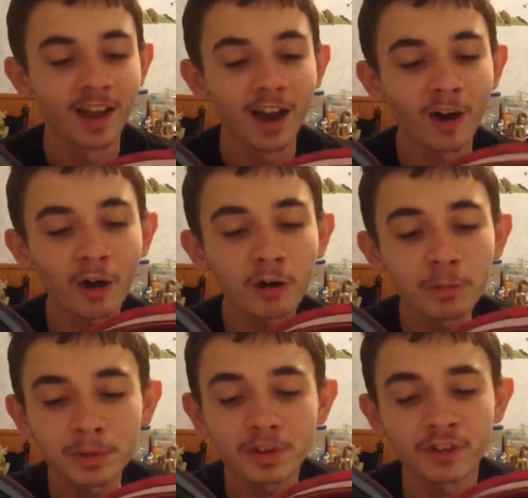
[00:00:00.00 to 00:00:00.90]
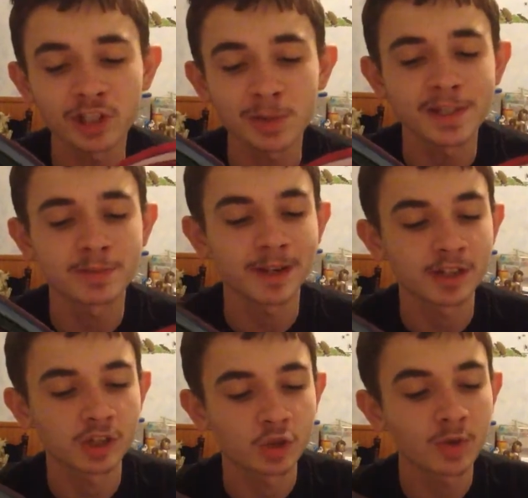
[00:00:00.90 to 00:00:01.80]
are all aboard the Friendship
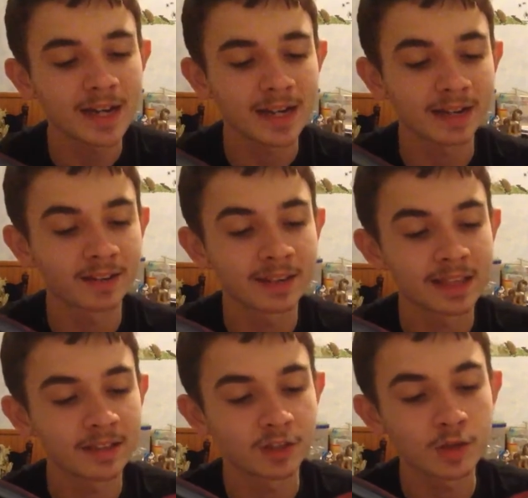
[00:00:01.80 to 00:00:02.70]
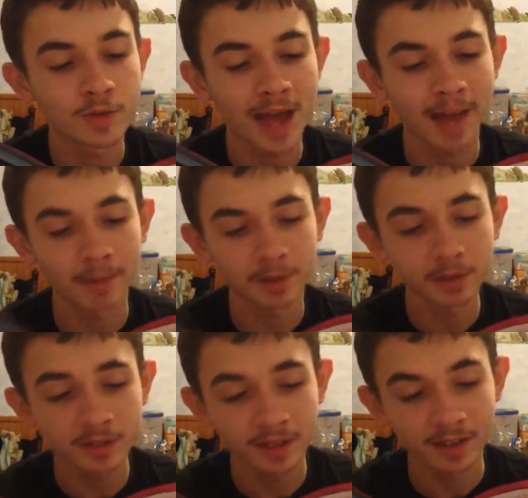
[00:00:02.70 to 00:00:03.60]
Express train to
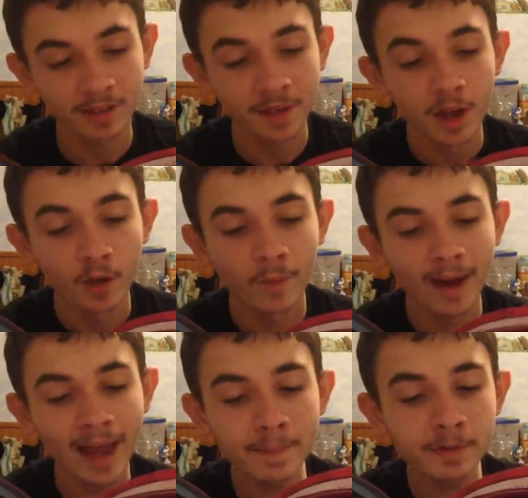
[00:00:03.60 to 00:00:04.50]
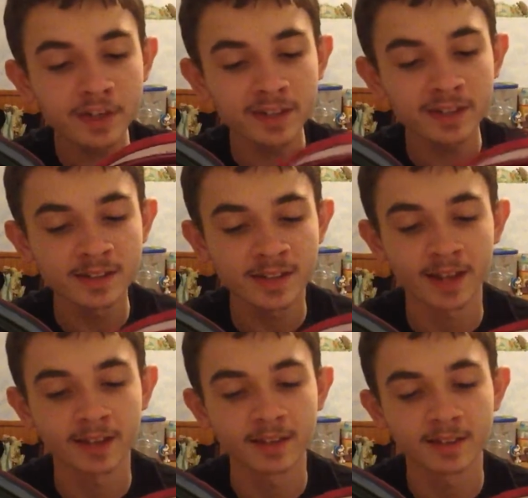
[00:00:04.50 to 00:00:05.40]
Appaloosa, where Applejack
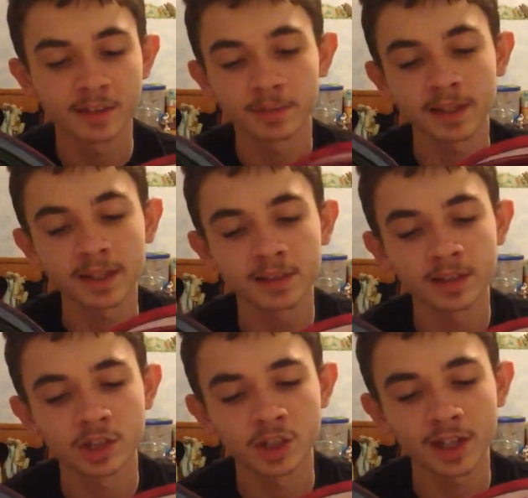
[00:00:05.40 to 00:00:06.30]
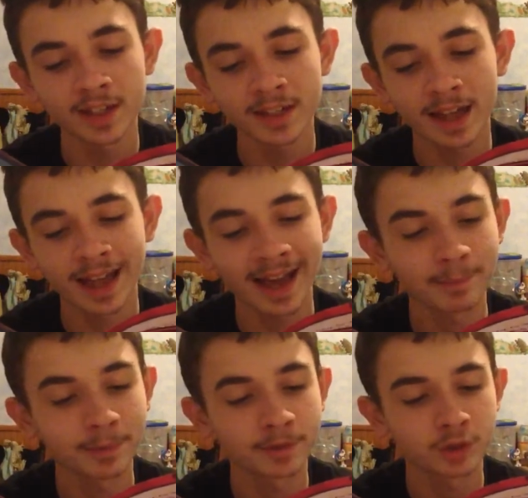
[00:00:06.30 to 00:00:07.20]
intends to plant the giant
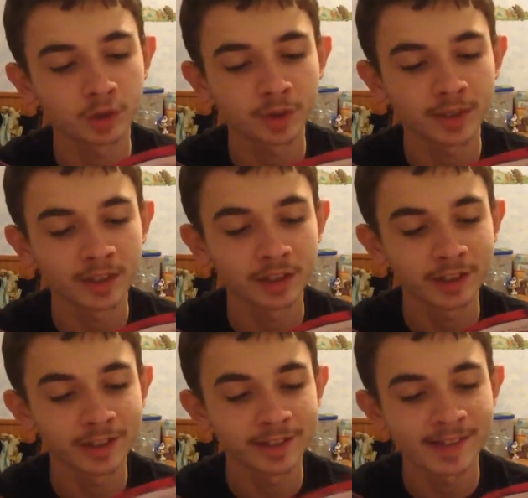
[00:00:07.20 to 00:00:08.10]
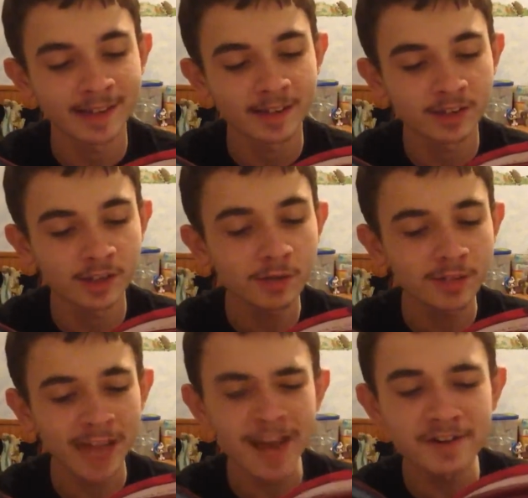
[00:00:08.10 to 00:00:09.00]
apple tree she is so
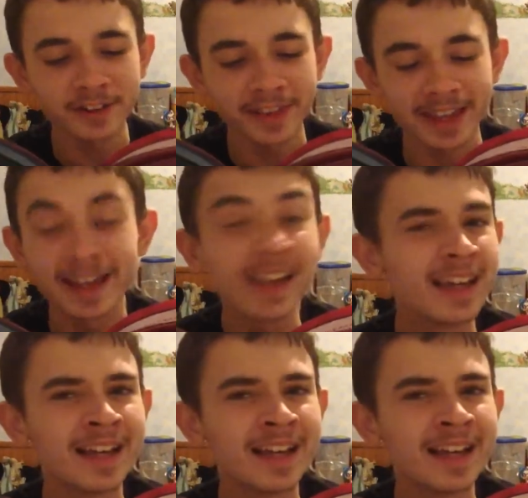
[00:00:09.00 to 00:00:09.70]
tenderly